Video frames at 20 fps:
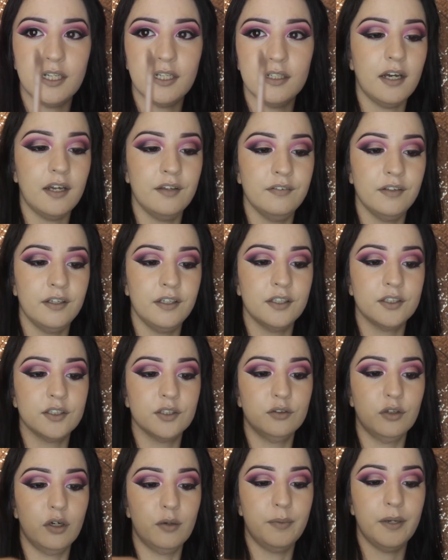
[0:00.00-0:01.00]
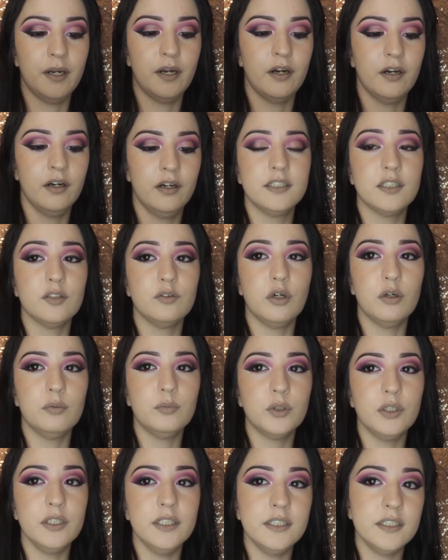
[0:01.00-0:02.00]
I think is a lot better. It's a lot
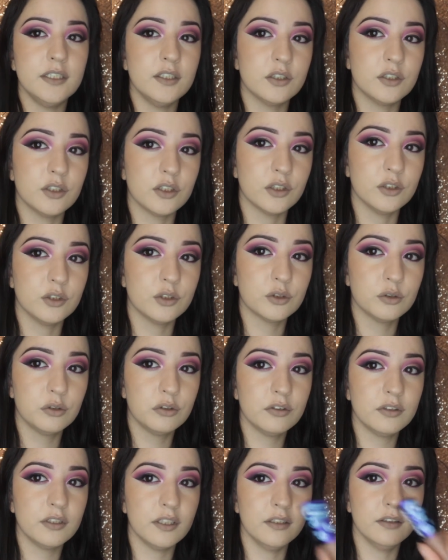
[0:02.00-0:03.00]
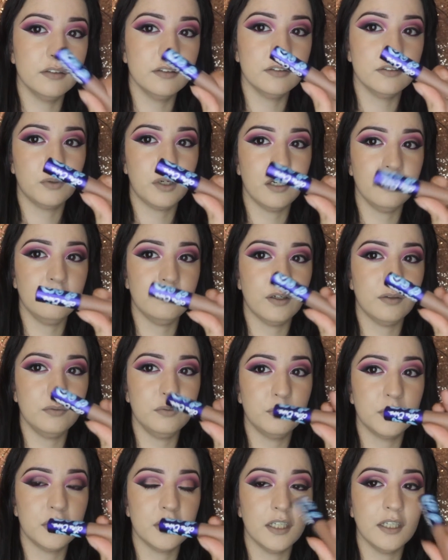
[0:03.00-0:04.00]
more easier to control than what I
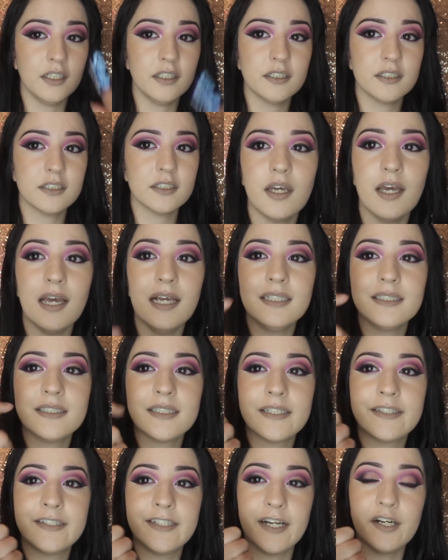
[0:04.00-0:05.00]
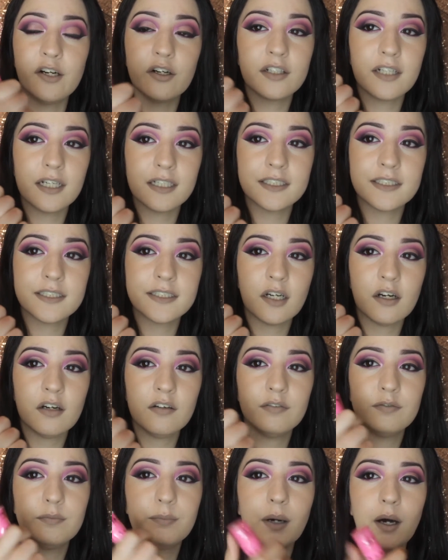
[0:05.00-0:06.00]
found with this. It is thinner, this
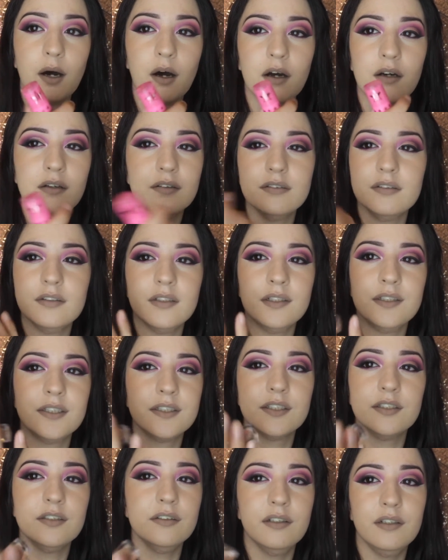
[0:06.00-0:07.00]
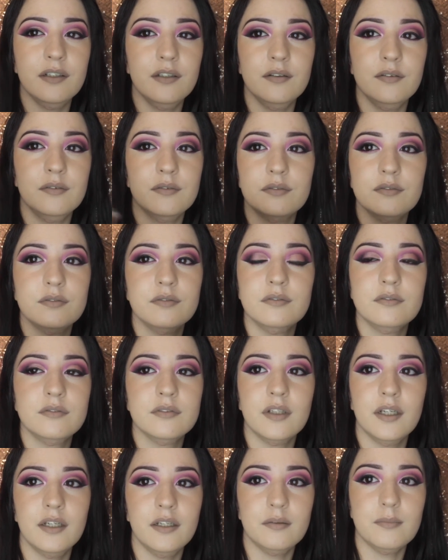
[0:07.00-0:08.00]
stuff, but it doesn't really
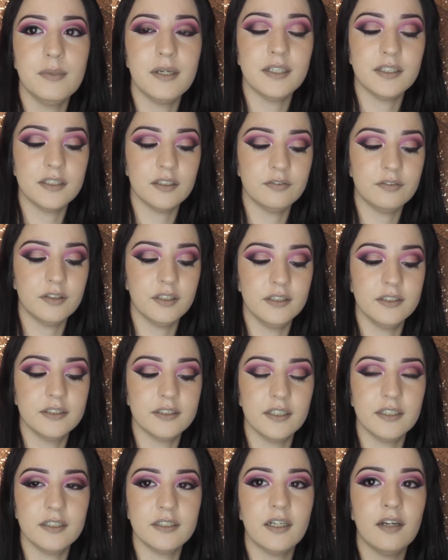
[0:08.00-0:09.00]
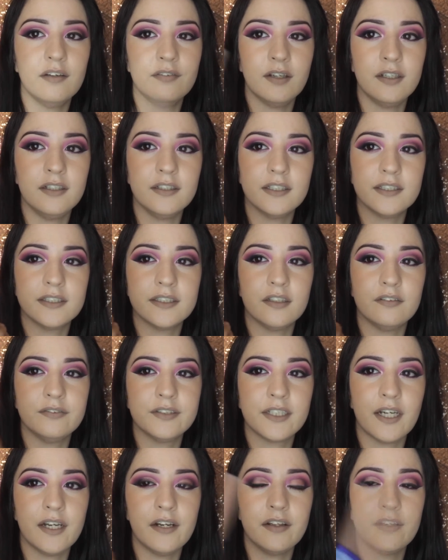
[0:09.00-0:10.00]
like make a difference. Like, I think this
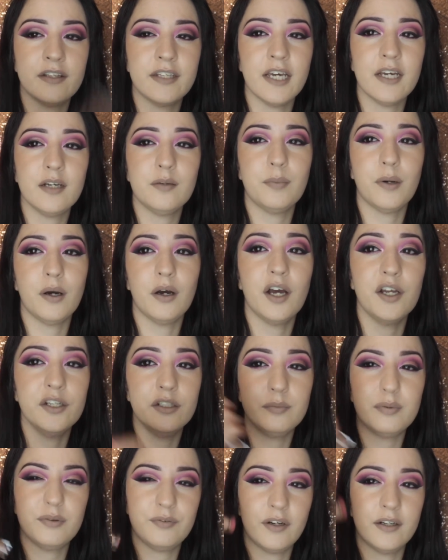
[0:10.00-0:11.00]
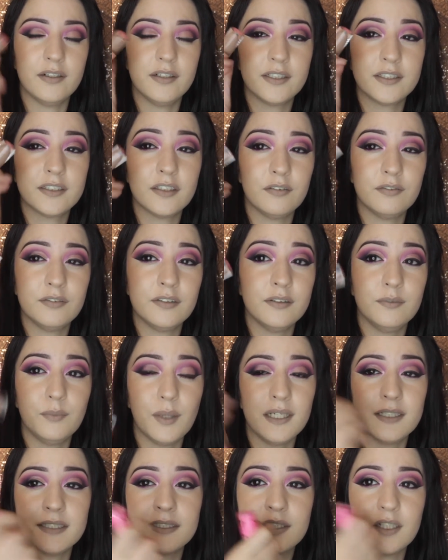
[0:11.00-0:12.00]
stuff's kind of thick, but I do prefer this stuff to
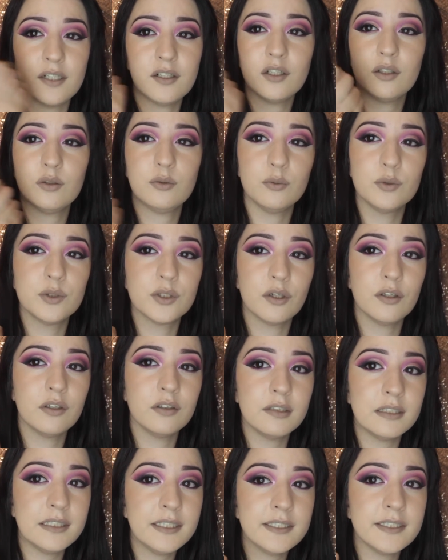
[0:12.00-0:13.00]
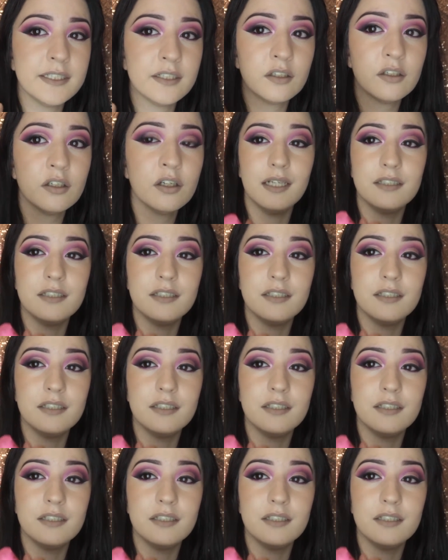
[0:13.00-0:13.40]
when it's thinner, it goes on a lot easier.